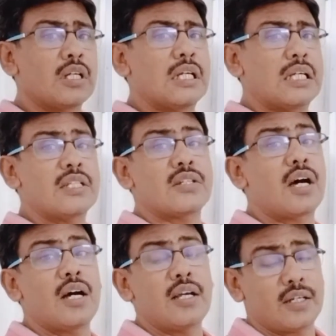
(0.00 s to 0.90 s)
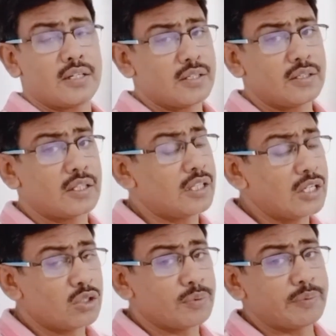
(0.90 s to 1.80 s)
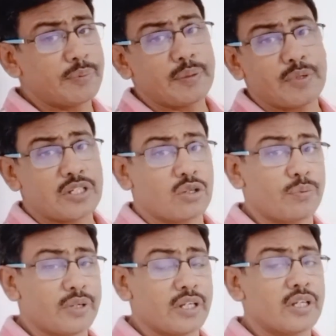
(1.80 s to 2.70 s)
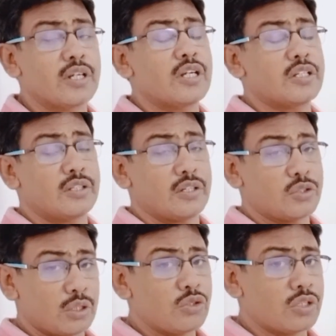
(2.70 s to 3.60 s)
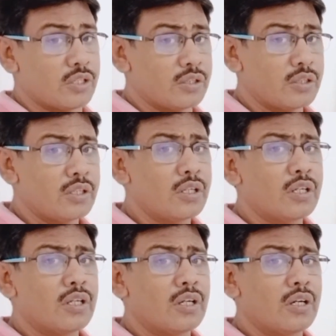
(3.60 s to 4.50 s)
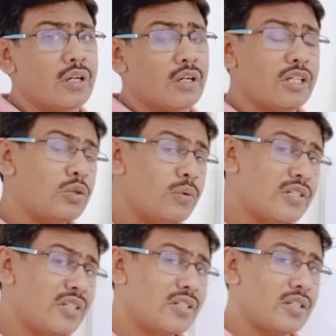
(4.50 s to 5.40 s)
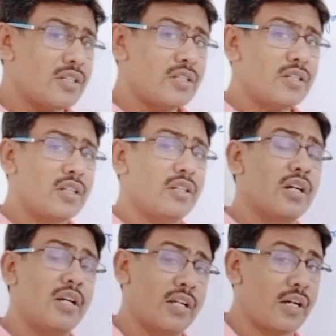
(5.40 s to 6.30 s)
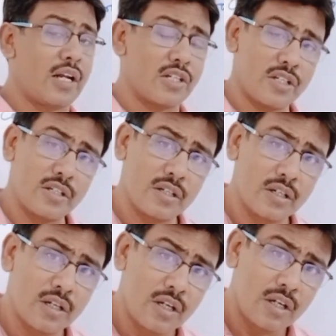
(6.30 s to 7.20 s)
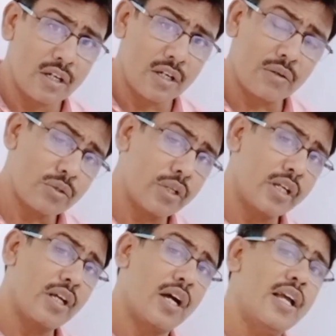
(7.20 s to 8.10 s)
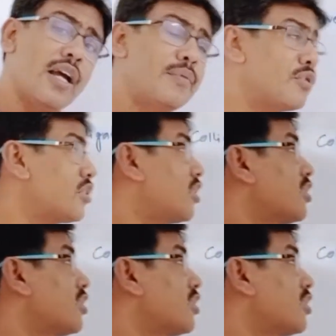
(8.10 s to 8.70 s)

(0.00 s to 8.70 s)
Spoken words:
is higher than that of the vapor pressure of a solution. It was discussed in the earlier class. Now today I have to discuss